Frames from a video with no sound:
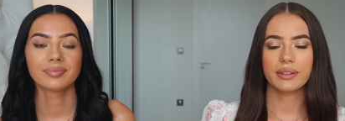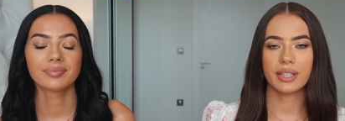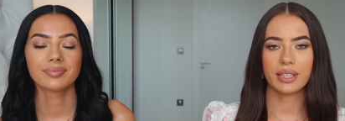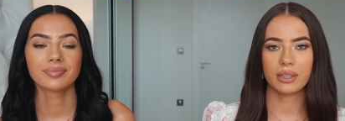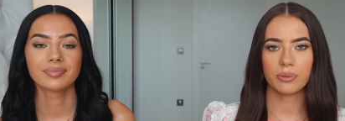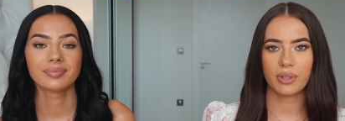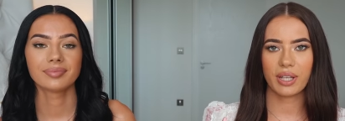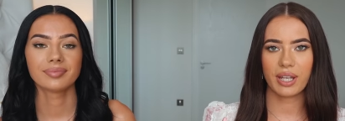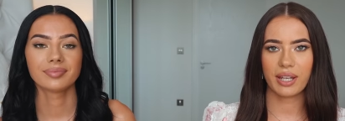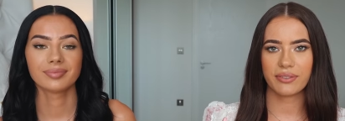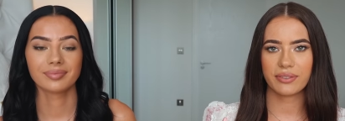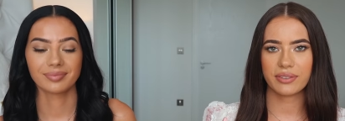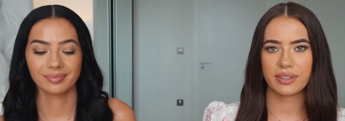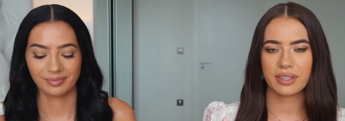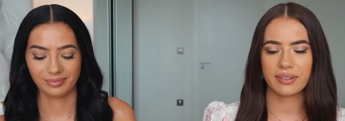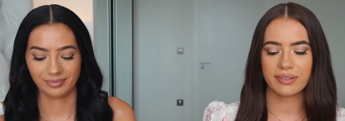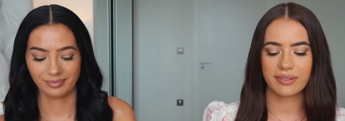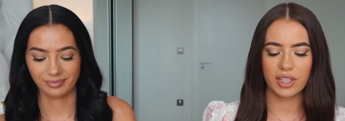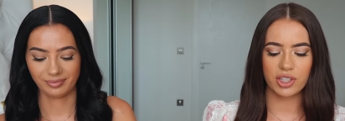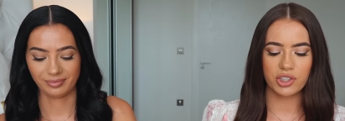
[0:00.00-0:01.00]
Speaker 1: Then we have
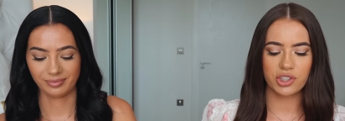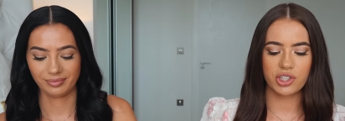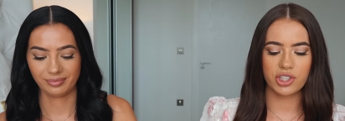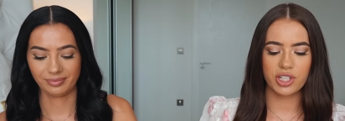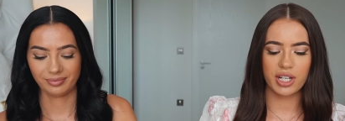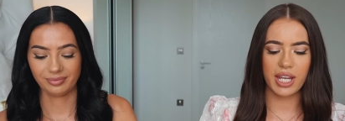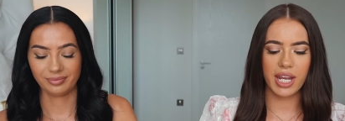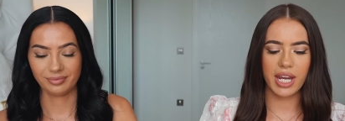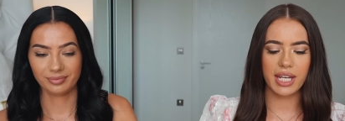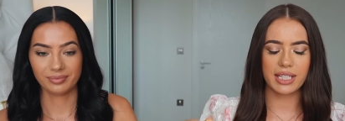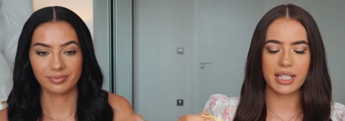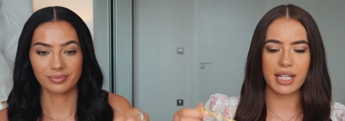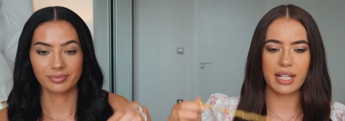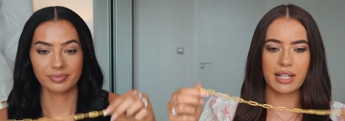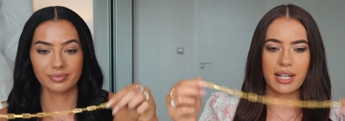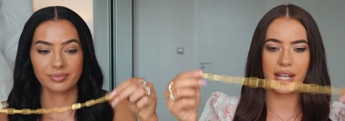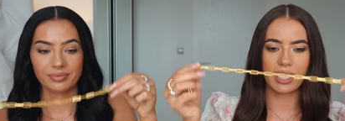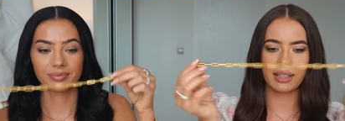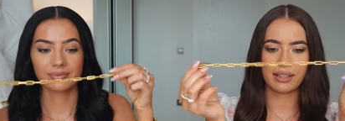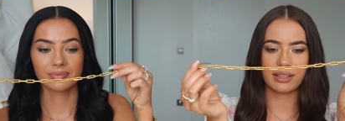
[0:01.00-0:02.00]
these chain
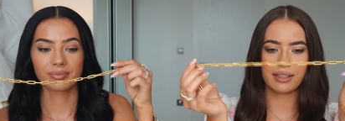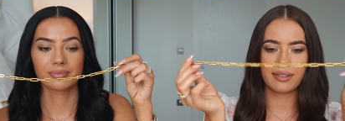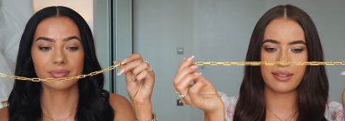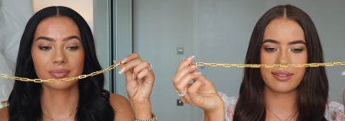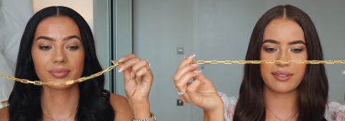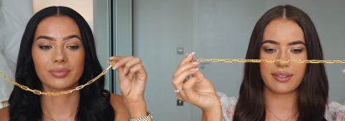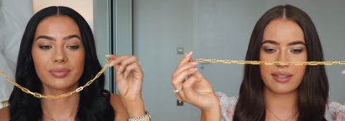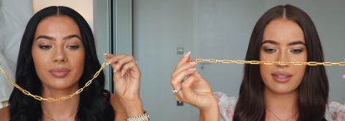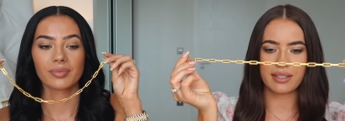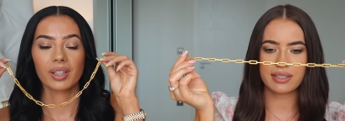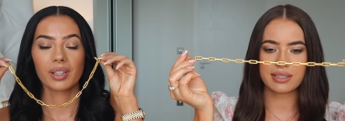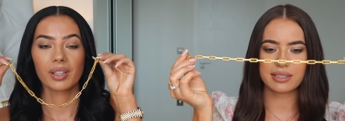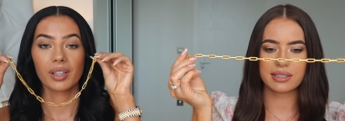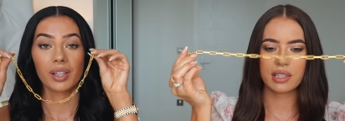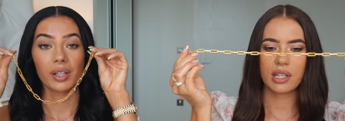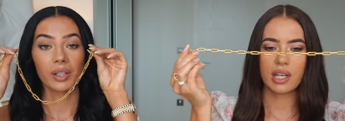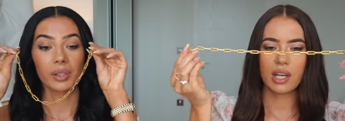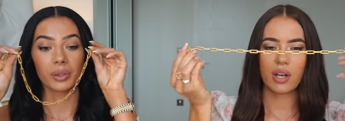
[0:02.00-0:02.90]
necklaces.